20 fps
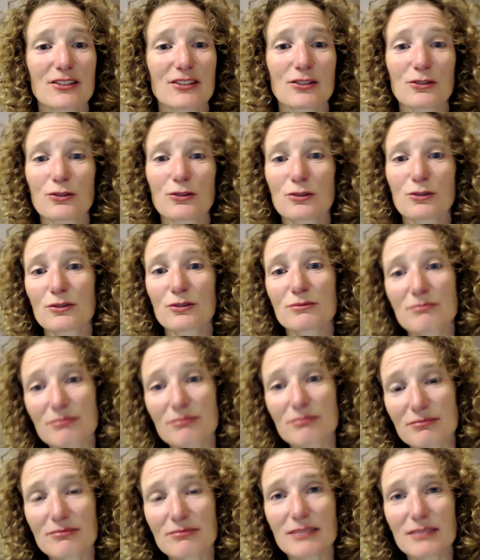to
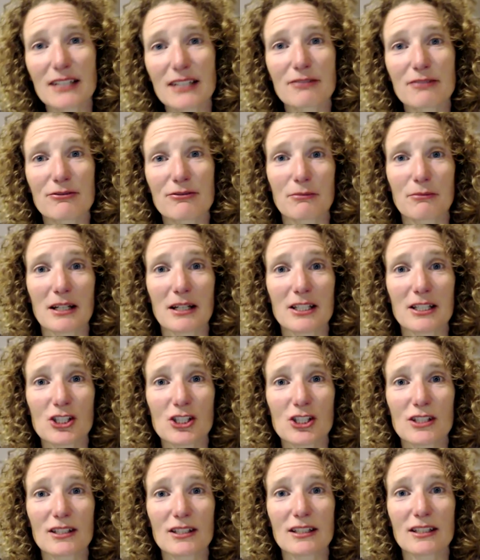
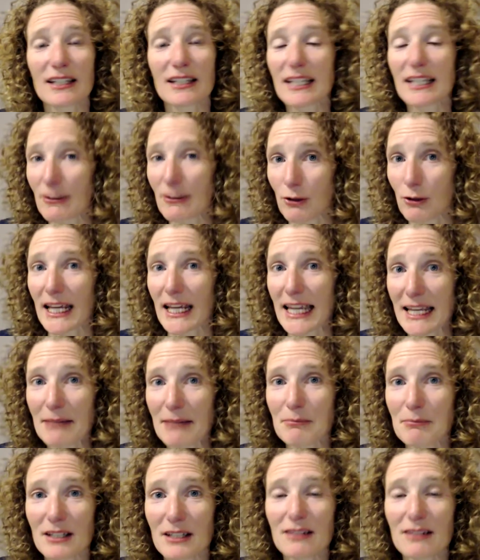inflammation or
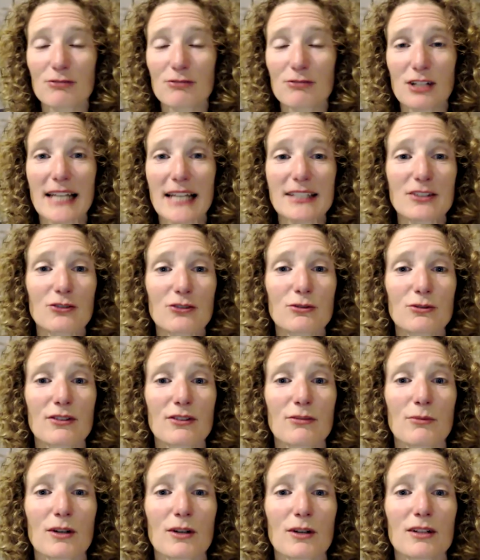can be related to it
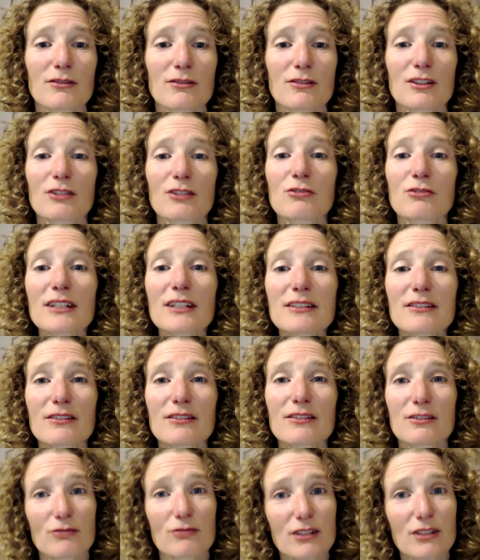as well. So,
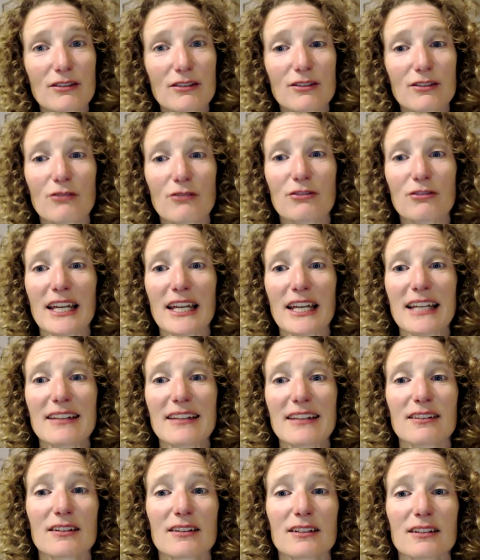increases the risk of
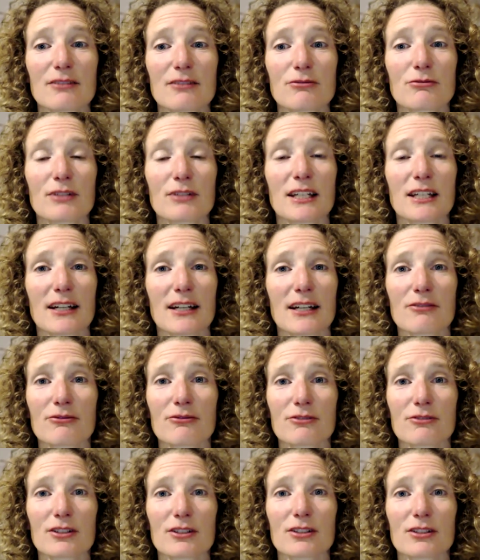cancer if we
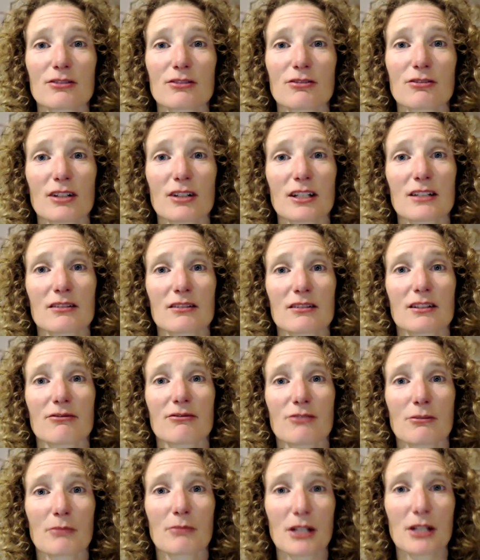have chronic
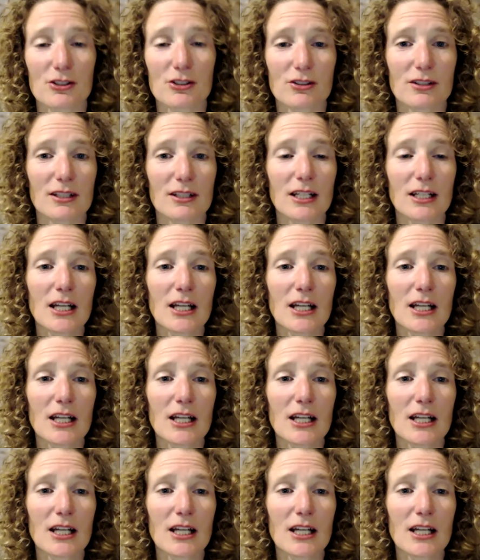inflammation,